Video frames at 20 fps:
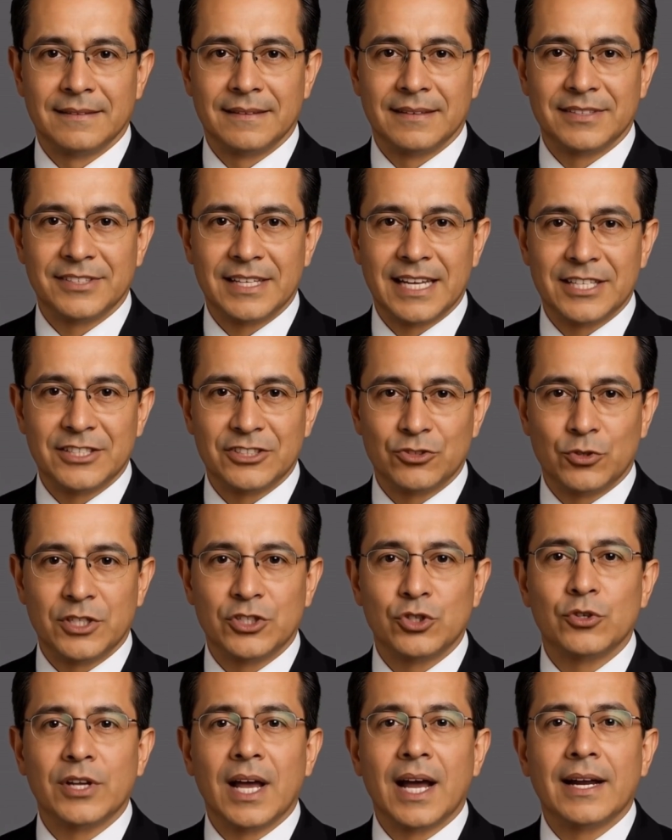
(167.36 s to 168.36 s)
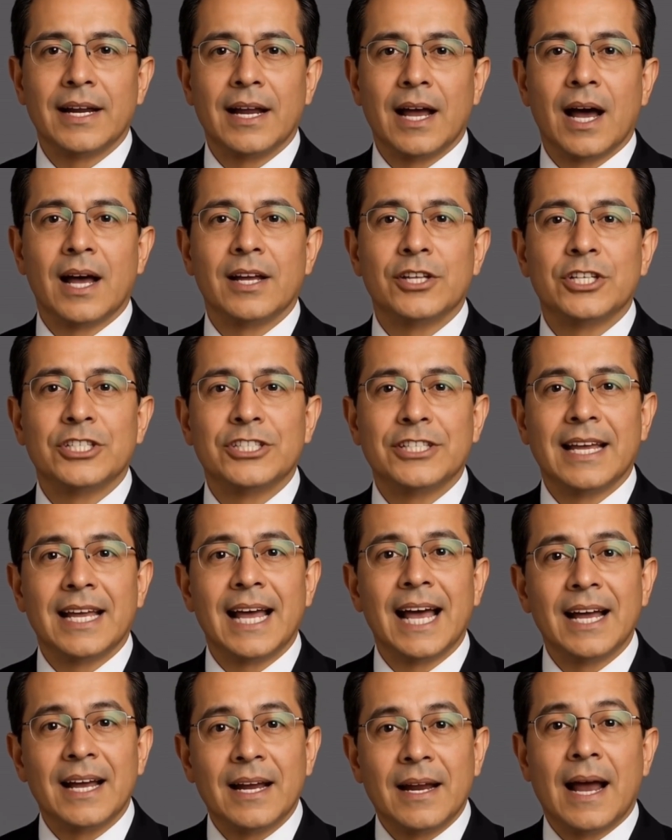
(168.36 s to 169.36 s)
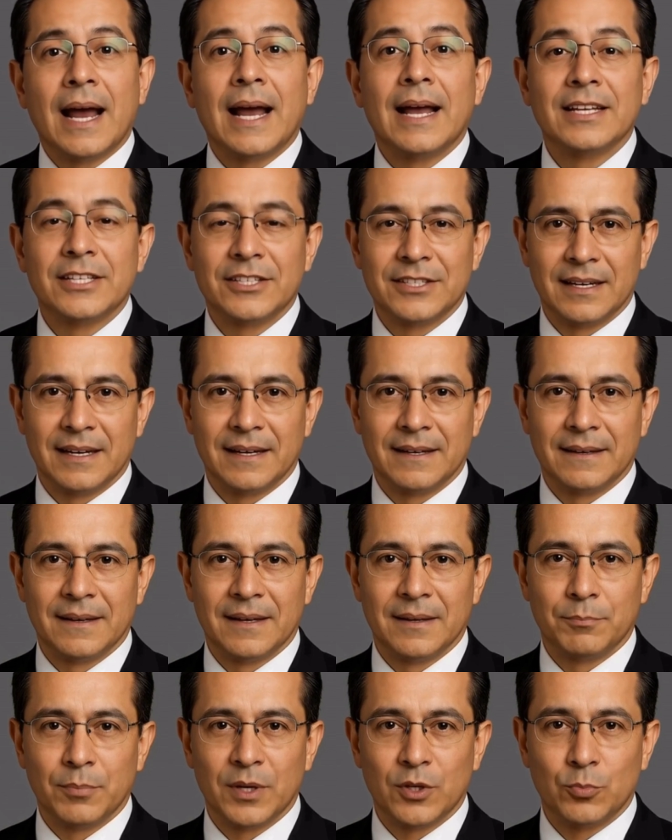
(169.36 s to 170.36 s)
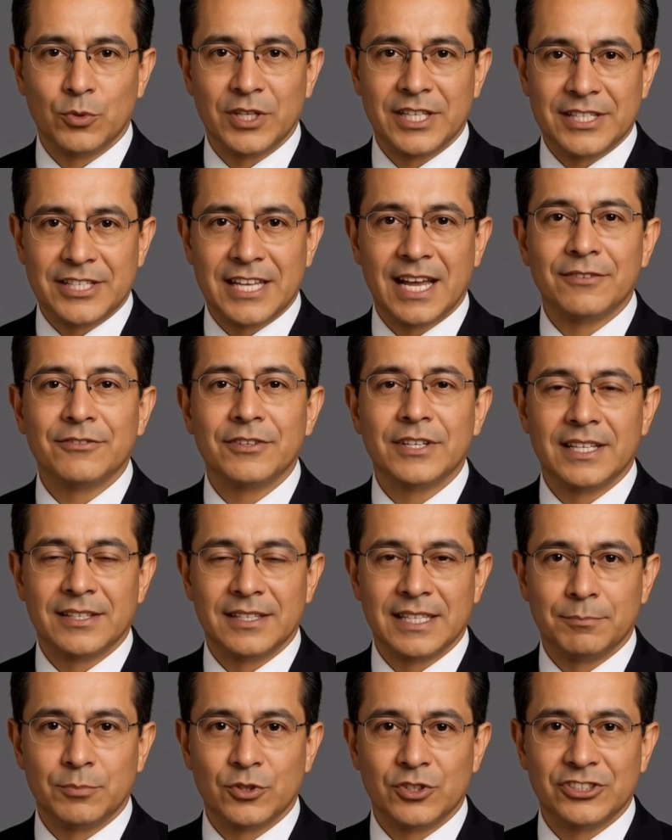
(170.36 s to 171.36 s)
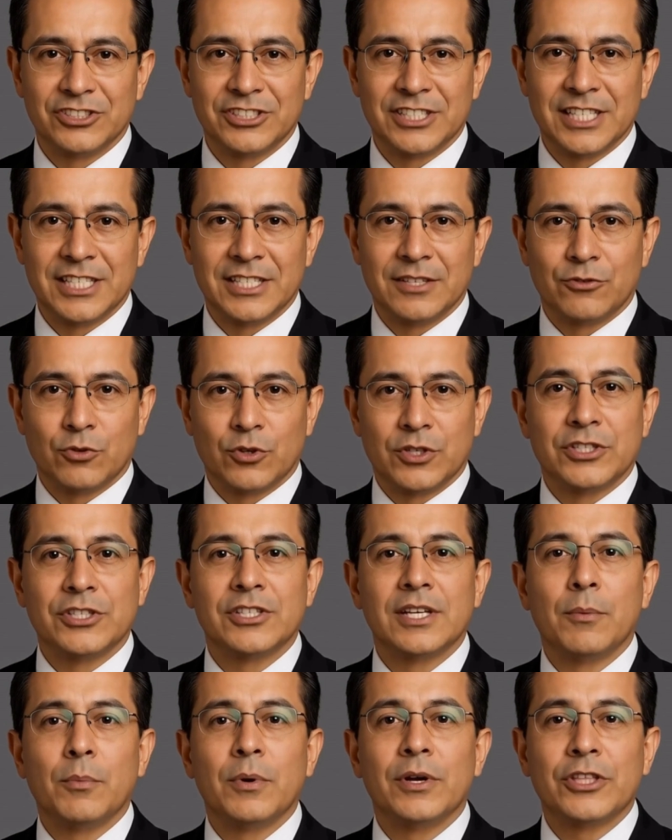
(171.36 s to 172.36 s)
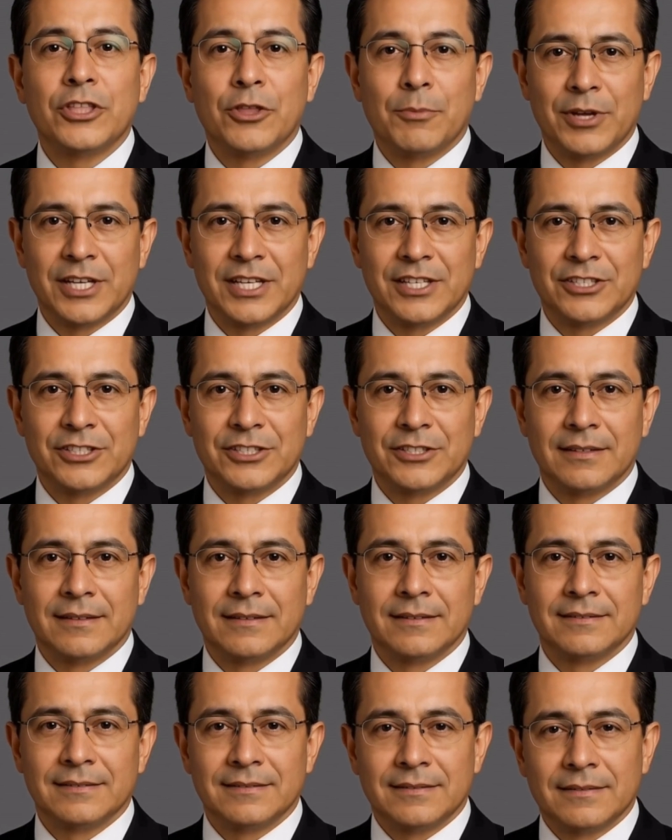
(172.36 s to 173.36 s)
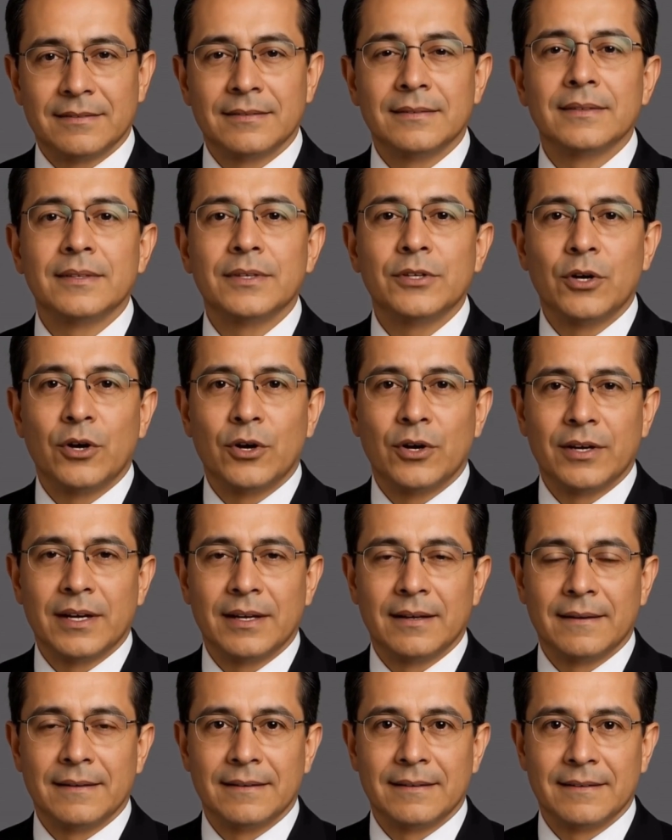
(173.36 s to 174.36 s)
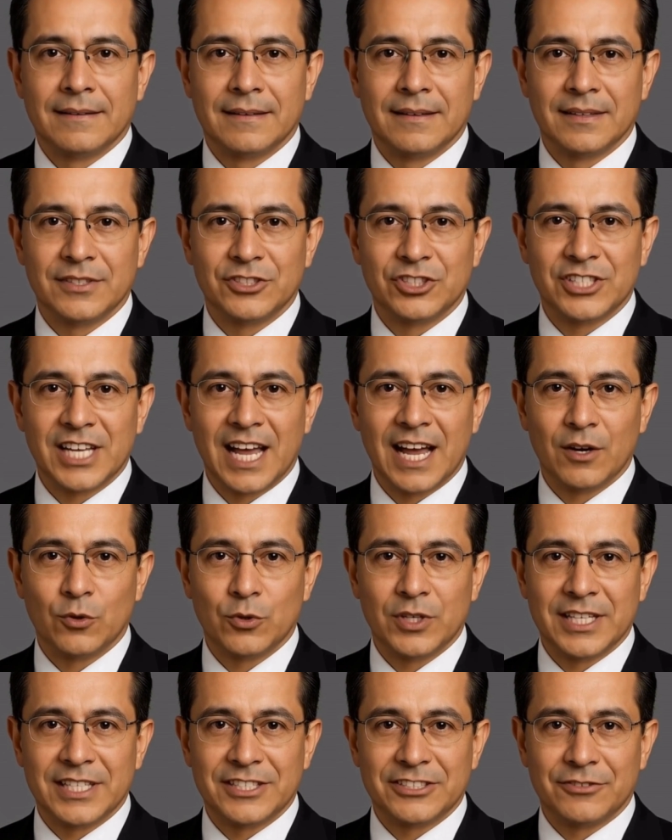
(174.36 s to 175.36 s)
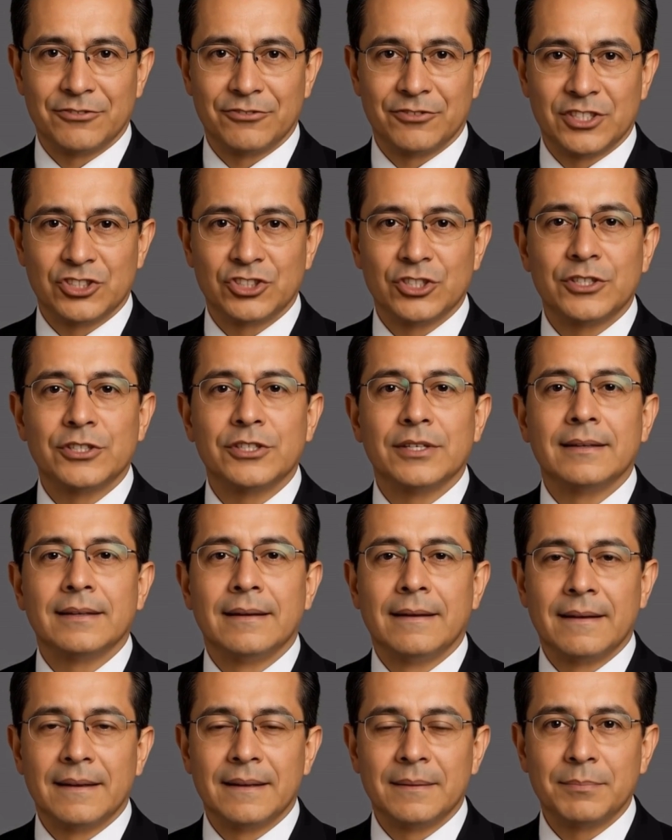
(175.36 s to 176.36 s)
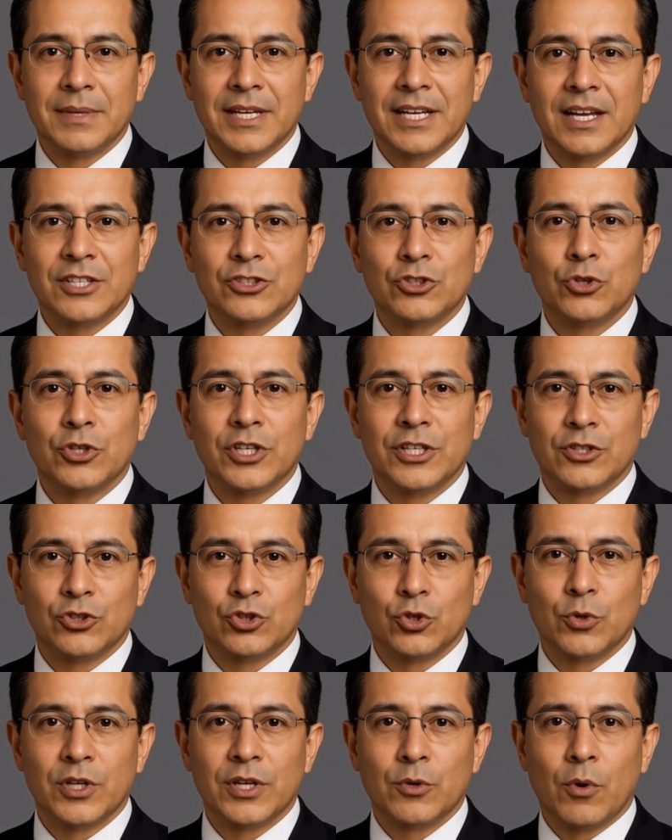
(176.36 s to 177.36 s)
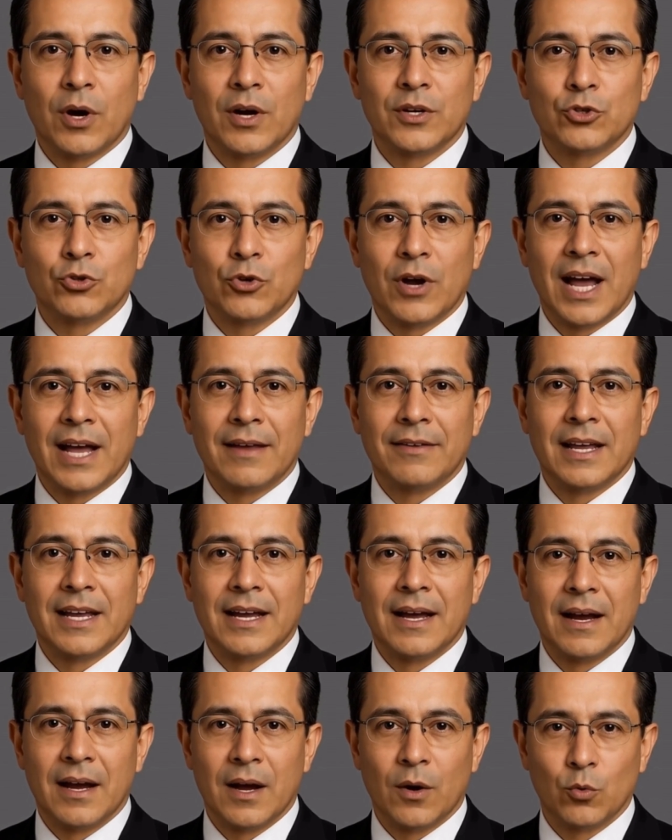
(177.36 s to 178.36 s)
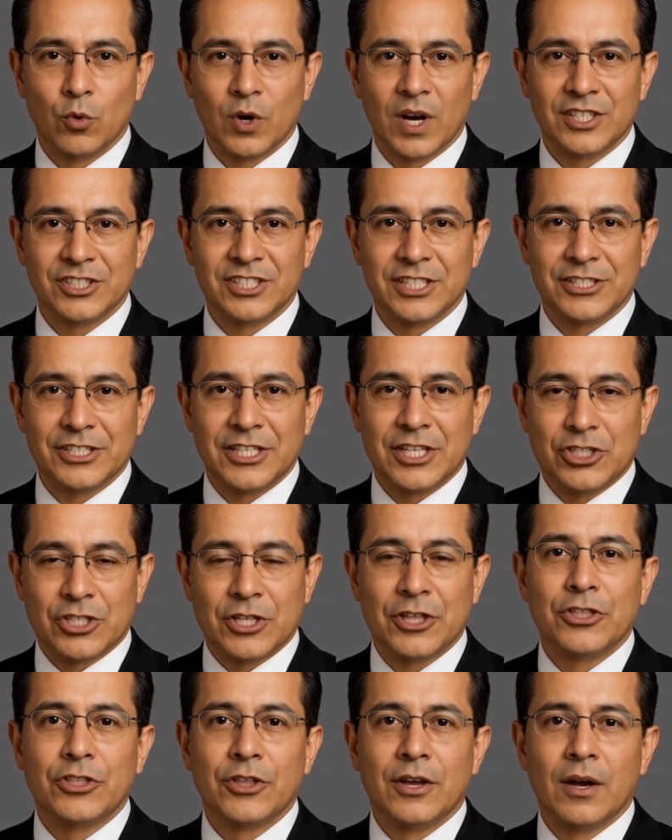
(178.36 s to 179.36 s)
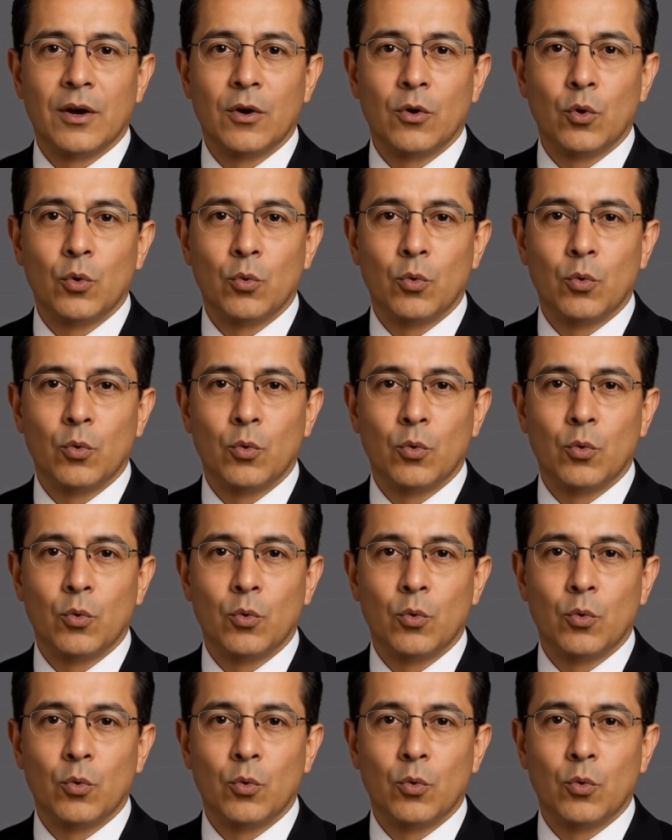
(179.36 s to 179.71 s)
Things we do not consciously analyze, but we definitely perceive when someone speaks. Third, shadowing is efficient because you can do it while driving, washing dishes, or